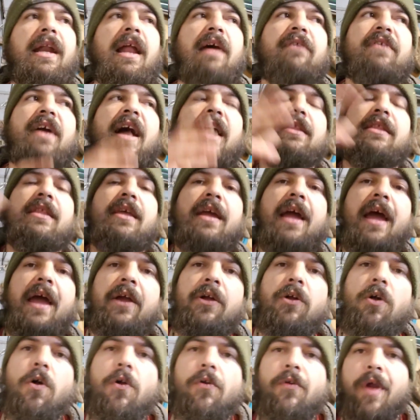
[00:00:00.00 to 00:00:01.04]
I've got the
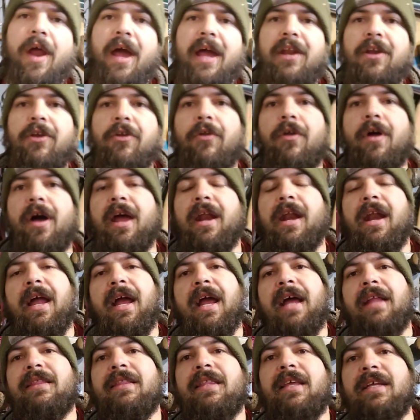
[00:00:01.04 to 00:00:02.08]
angle grinder on it, I
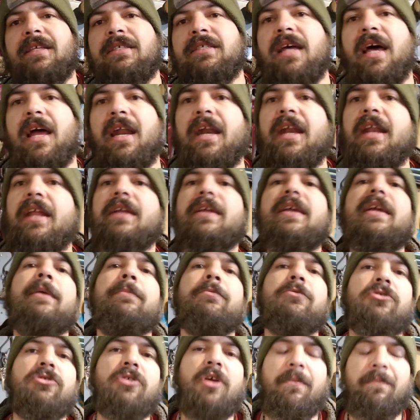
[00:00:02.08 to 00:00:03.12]
got this on it, and it keeps
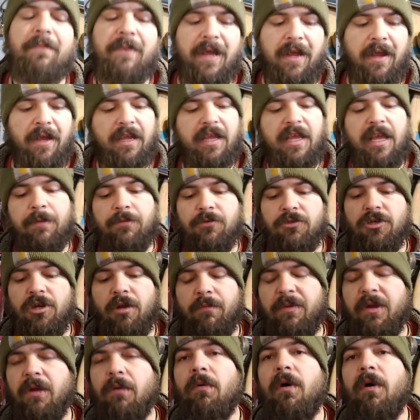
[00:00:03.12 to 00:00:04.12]
tripping, it keeps tripping.